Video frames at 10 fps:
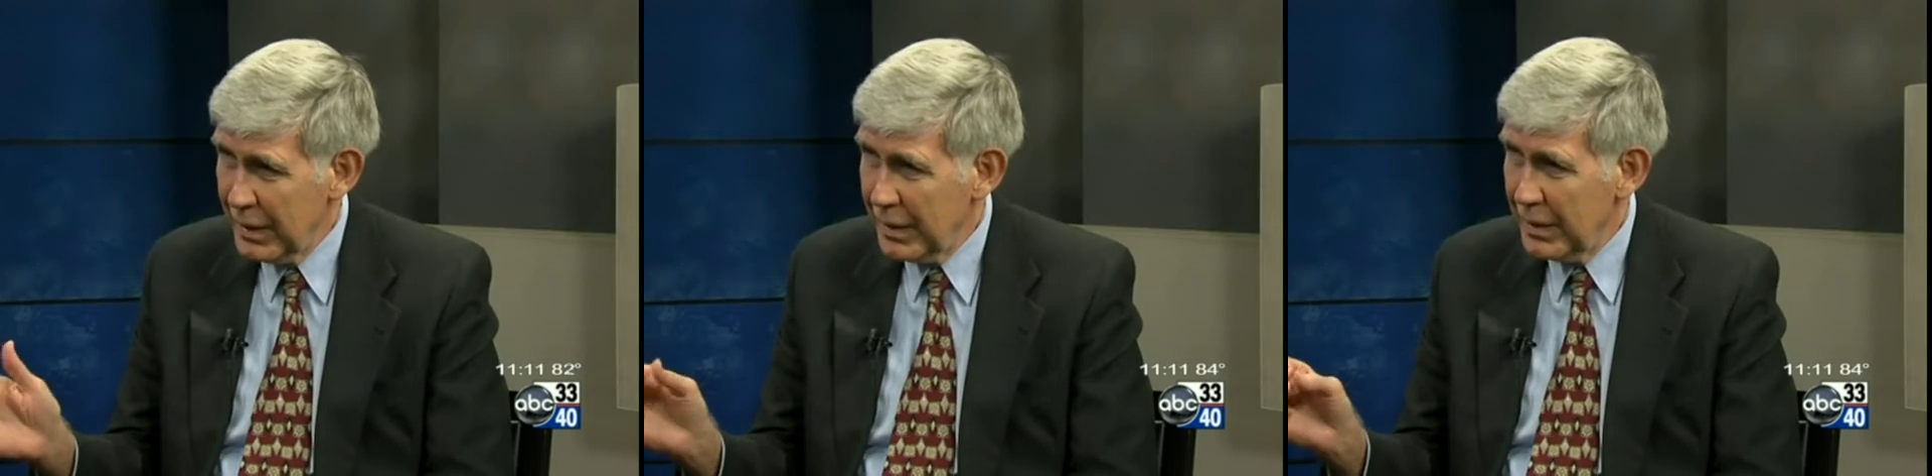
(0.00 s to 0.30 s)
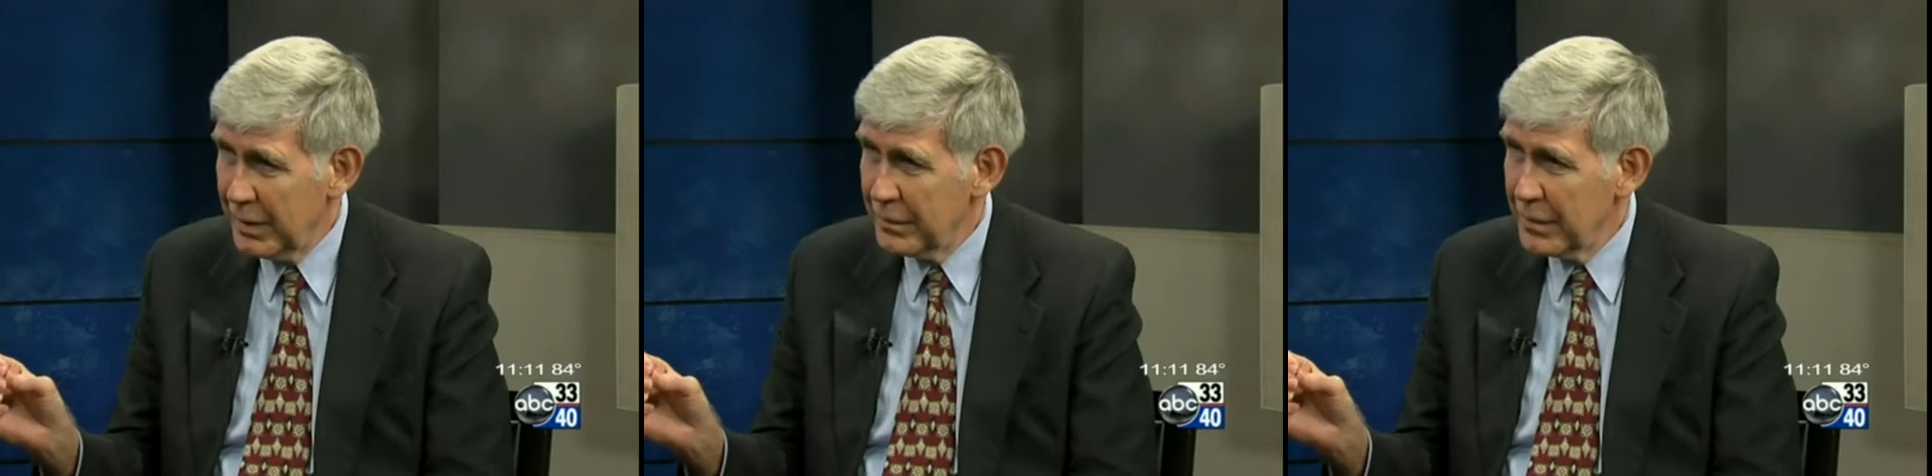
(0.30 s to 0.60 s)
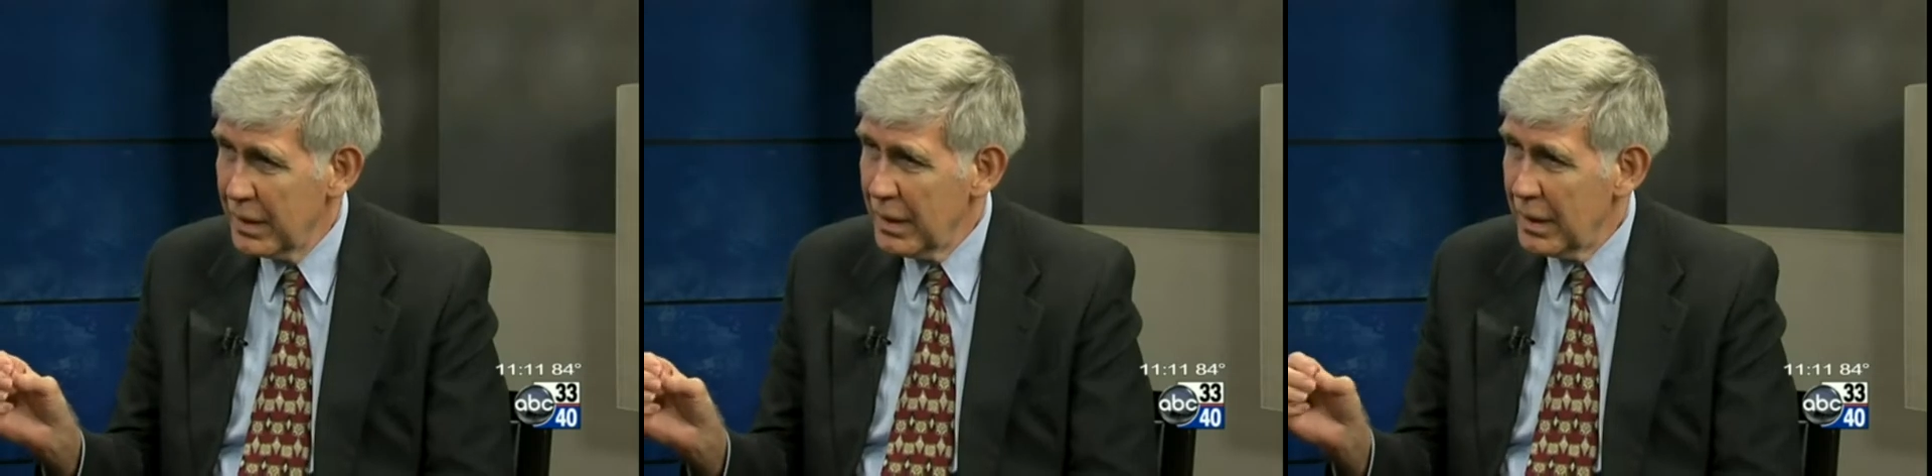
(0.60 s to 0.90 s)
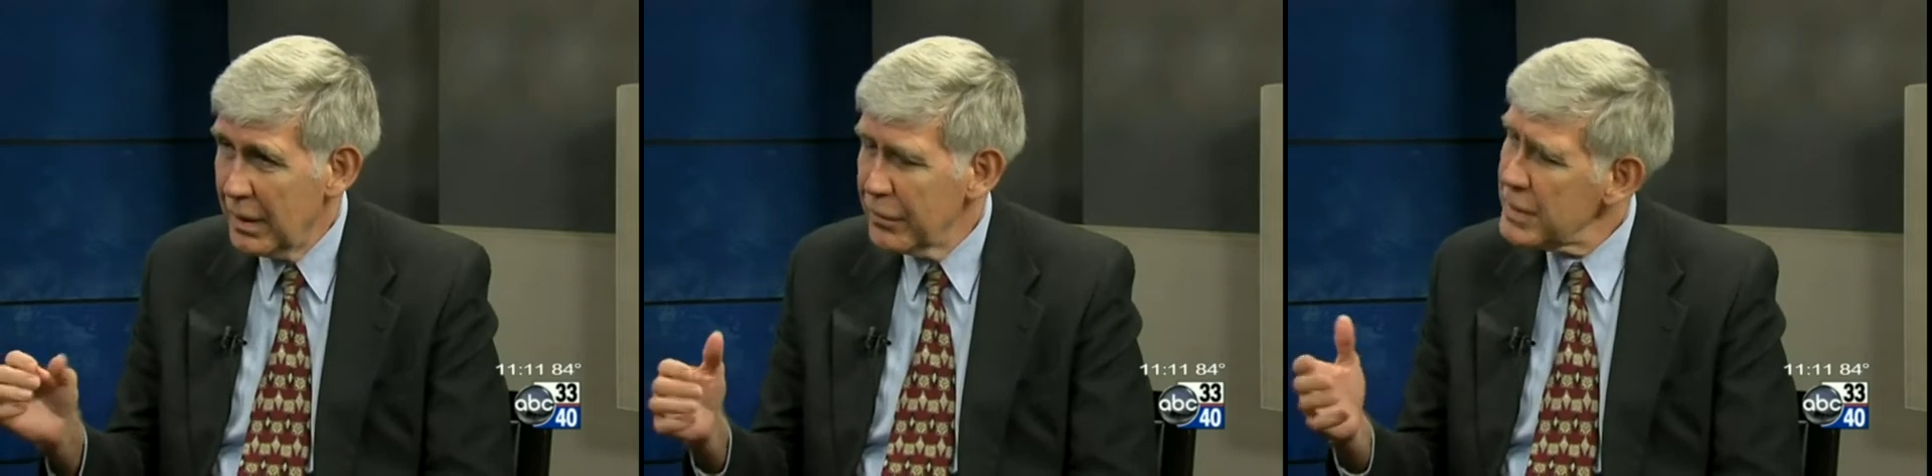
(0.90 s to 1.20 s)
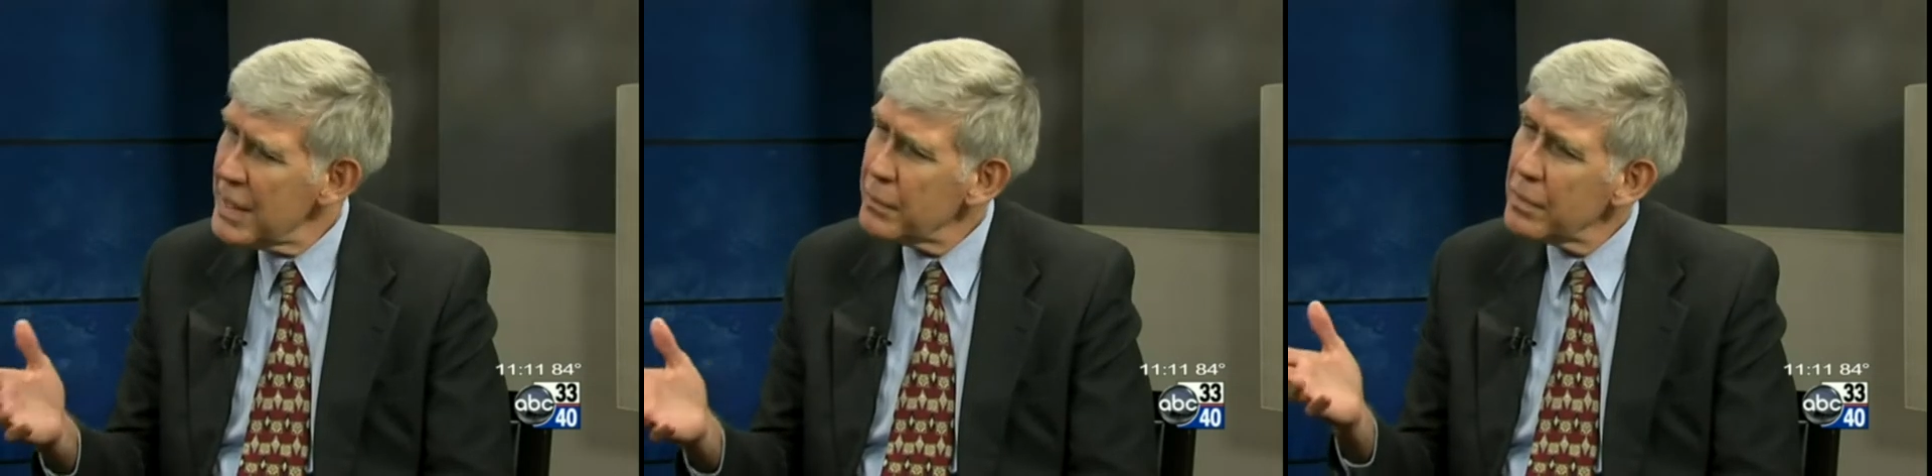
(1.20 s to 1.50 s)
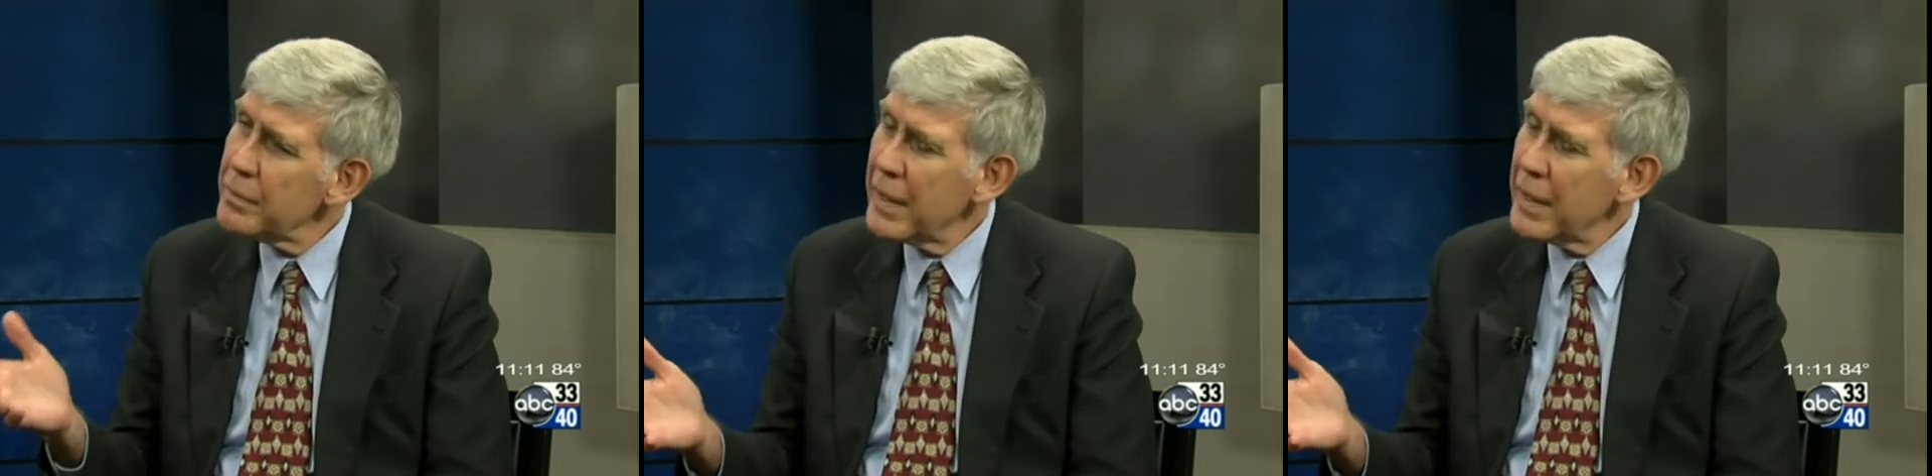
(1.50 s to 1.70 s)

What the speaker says: For example,